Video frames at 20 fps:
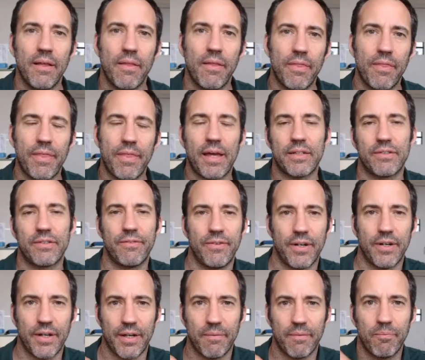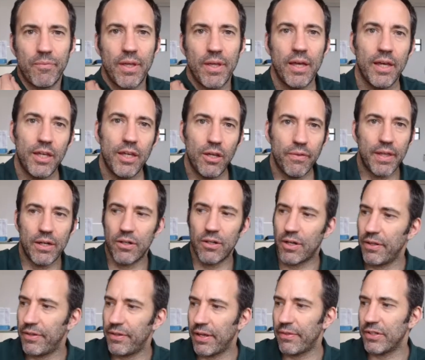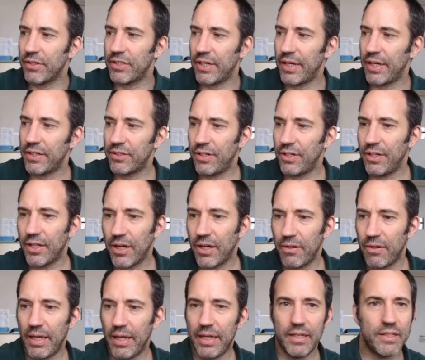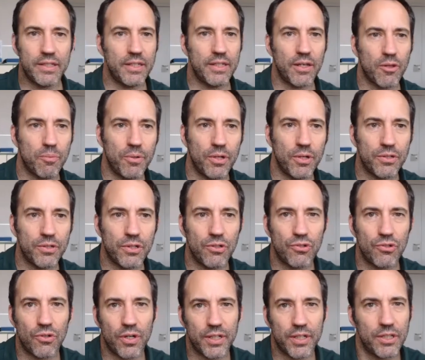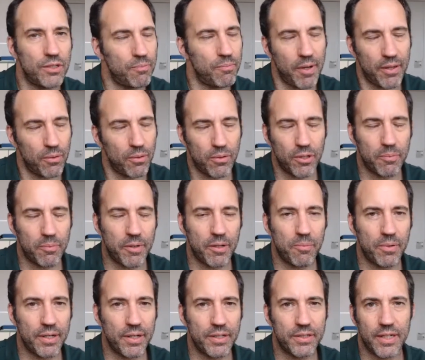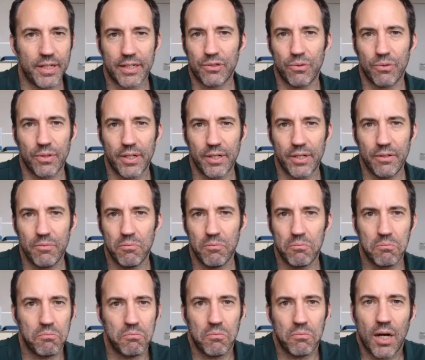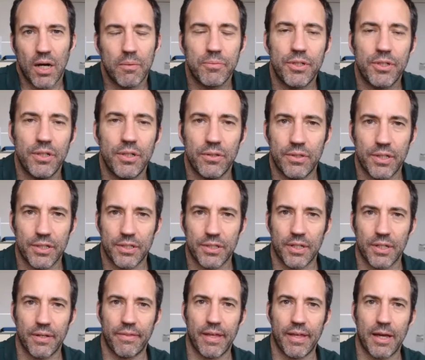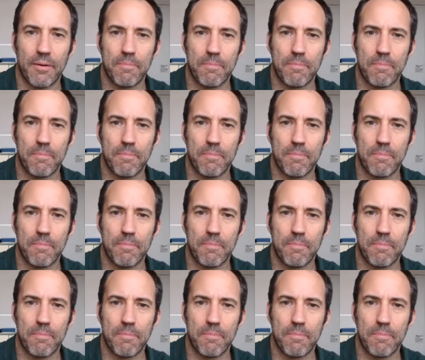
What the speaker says: That's fine. You then look at the other text and you go, is the other person trying to make the world a better place? Yes or no? Up to you to decide that.